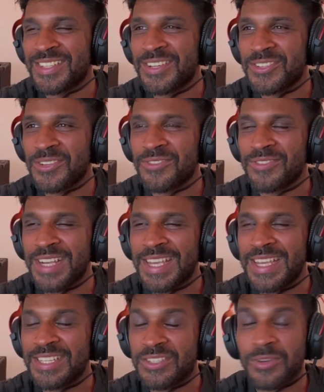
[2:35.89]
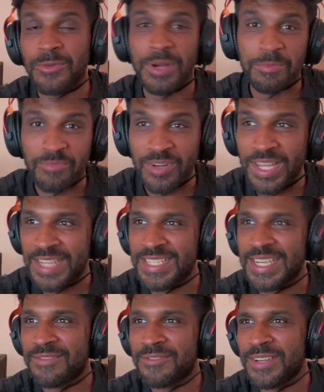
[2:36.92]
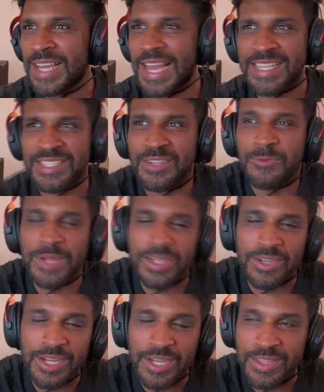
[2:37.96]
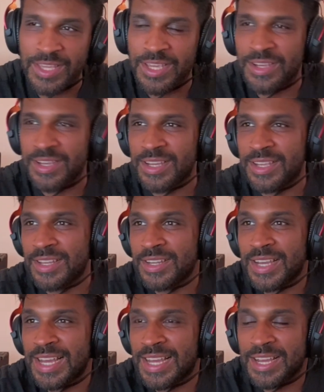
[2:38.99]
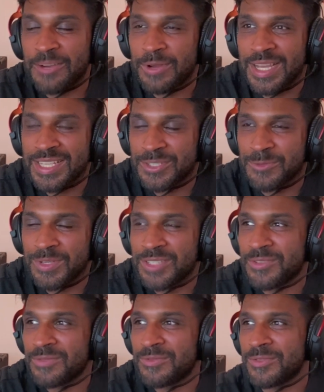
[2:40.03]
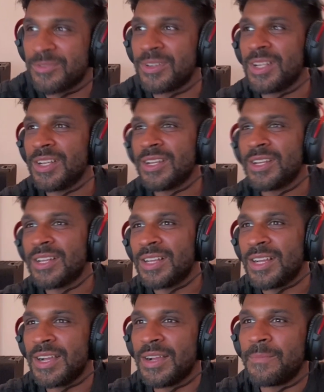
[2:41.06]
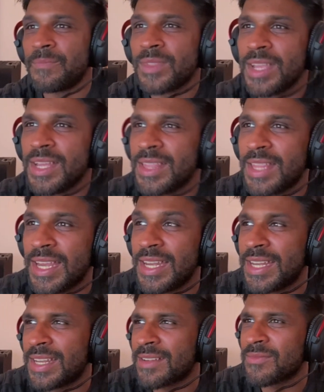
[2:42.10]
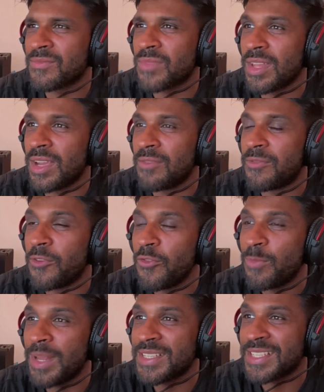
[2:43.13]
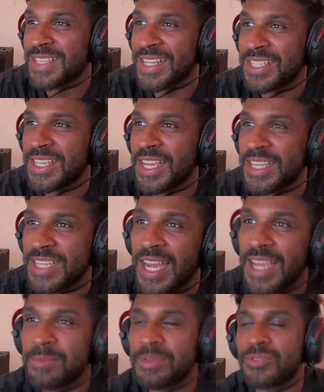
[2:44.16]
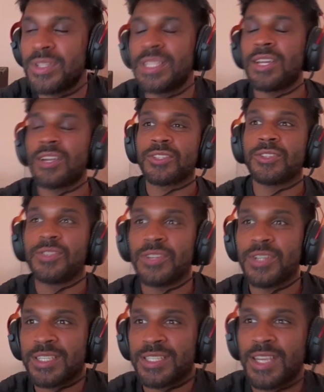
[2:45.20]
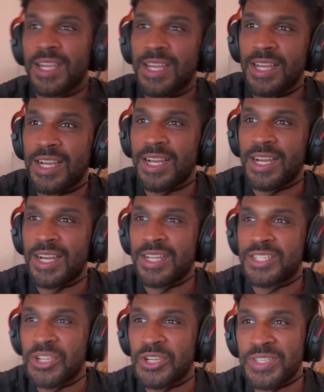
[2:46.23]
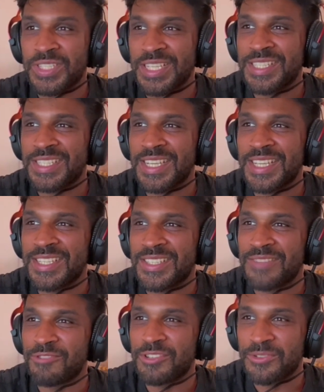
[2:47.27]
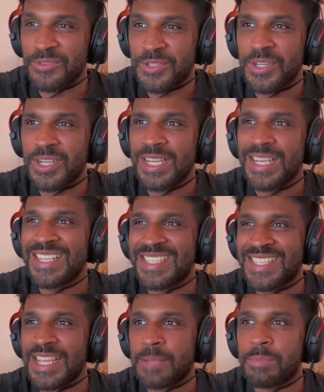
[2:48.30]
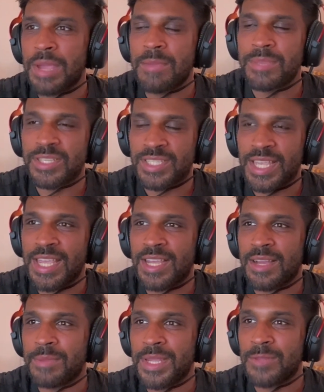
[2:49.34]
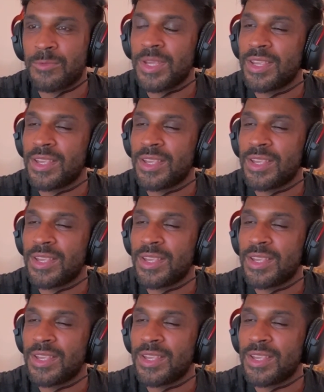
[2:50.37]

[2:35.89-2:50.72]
song right here. So I'm pretty excited for that. Asta, we know how they are, you know, how Asta is overall. Then fourth place is actually a tie between the last two songs. Choco Sensei's original song Sick Bay Mistake. I mean,